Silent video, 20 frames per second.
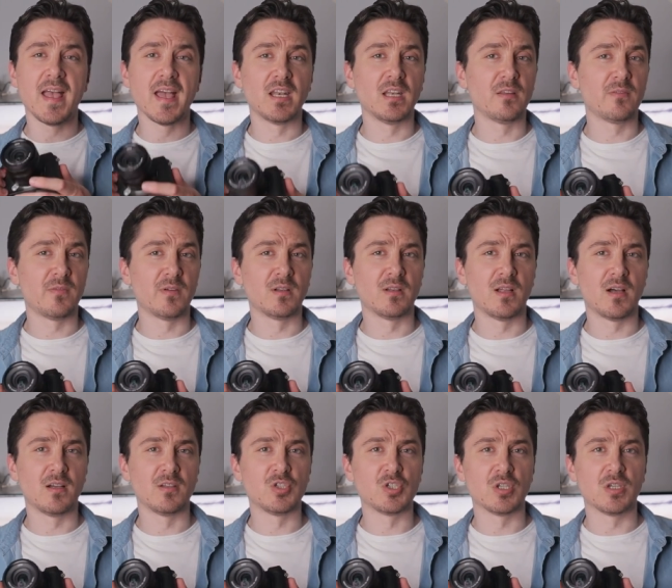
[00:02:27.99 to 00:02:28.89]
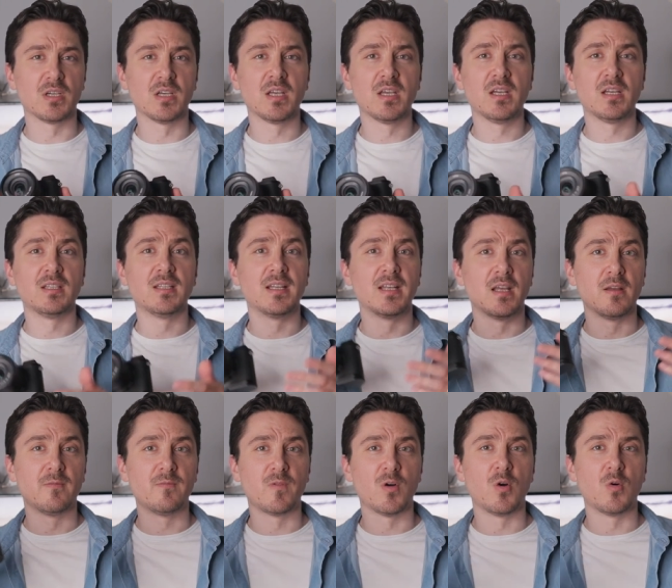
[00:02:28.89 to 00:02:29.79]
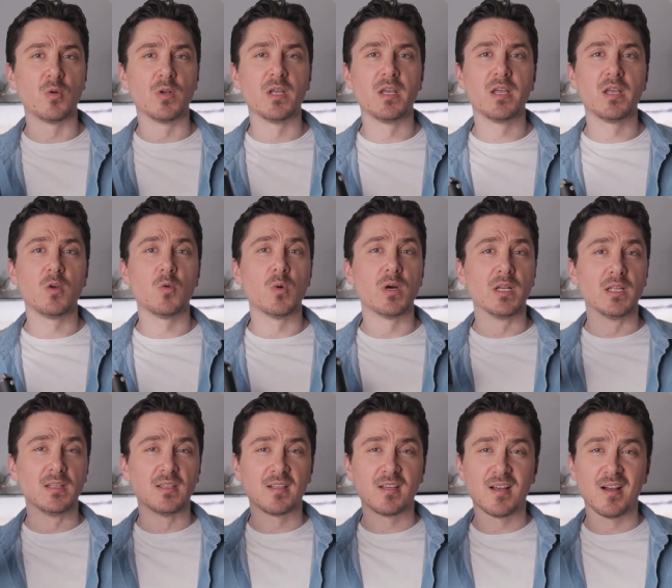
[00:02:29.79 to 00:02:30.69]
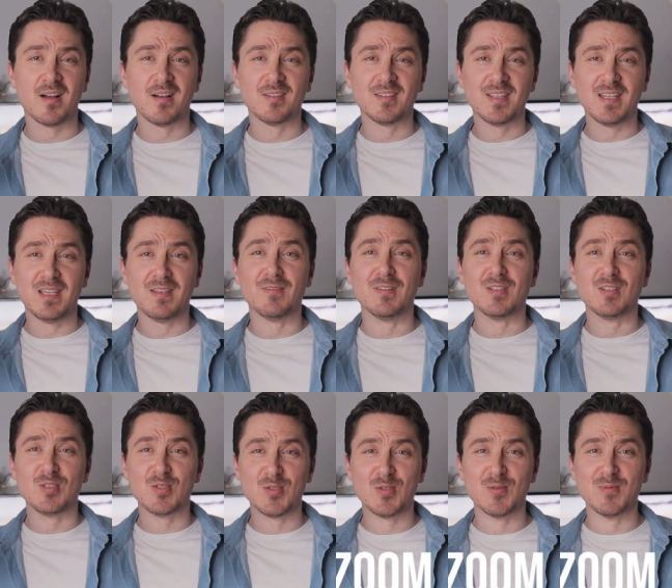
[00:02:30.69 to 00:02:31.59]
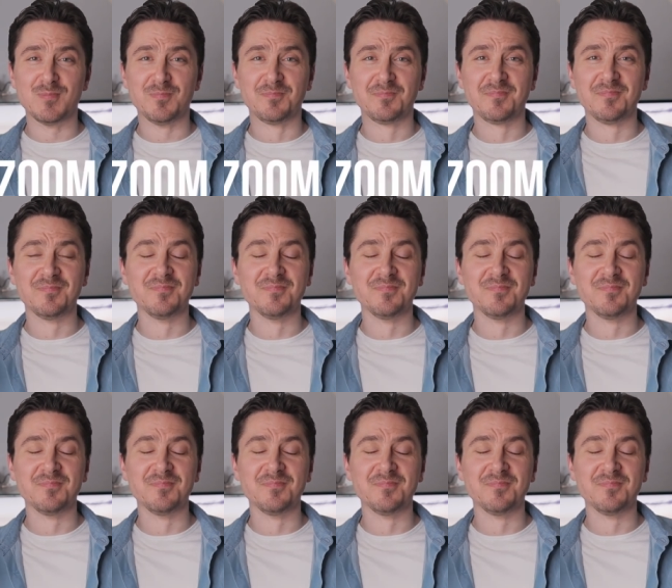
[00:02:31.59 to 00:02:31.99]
anything larger than a phone when it can't even zoom.